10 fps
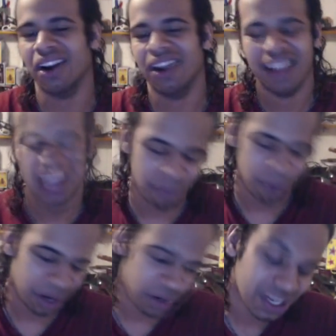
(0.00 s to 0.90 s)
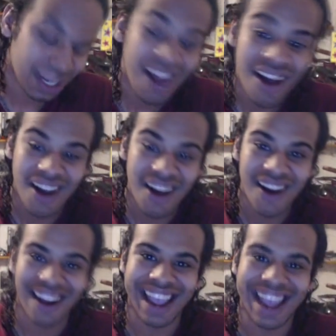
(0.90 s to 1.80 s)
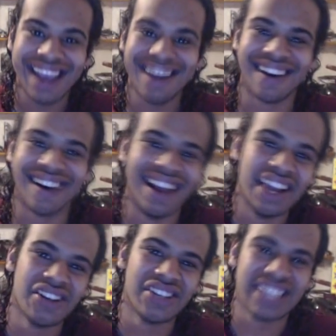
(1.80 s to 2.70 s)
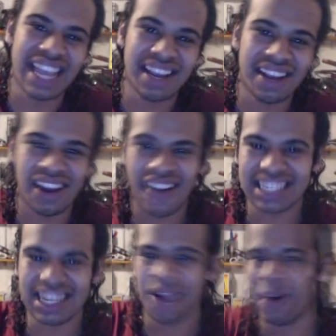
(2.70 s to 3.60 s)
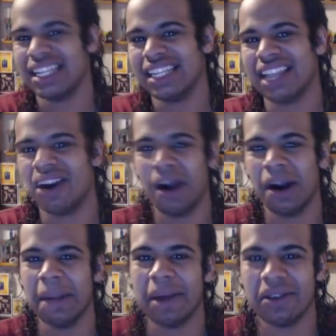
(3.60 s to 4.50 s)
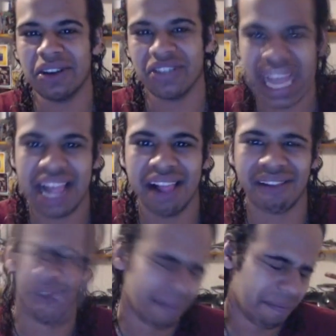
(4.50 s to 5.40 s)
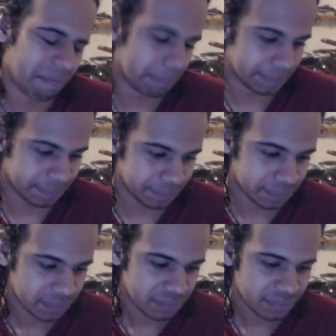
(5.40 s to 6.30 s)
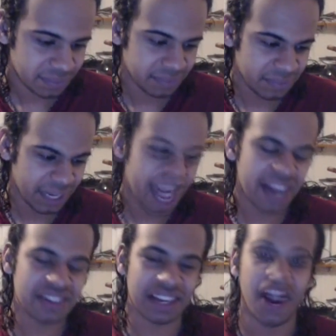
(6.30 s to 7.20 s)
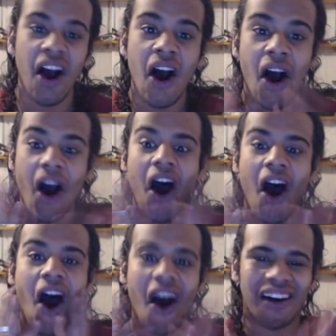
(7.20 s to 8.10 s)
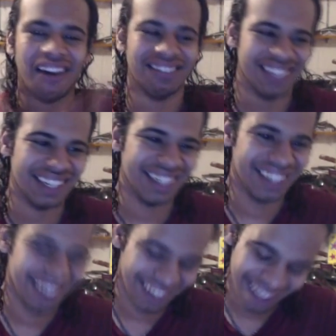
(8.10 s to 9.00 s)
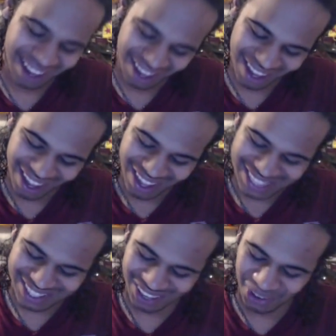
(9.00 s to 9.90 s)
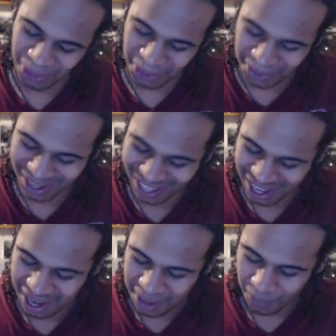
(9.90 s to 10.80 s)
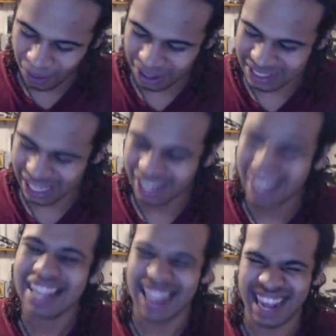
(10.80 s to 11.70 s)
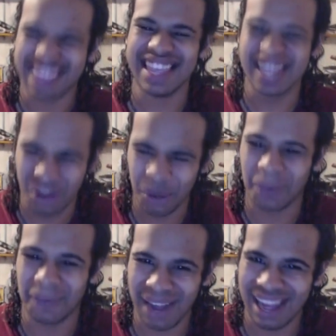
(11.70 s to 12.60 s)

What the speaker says: her. And Wander goes, oh, Hater, you're asking questions that aren't about yourself. And Hater's like, oh. So, Wanda's like, I think you're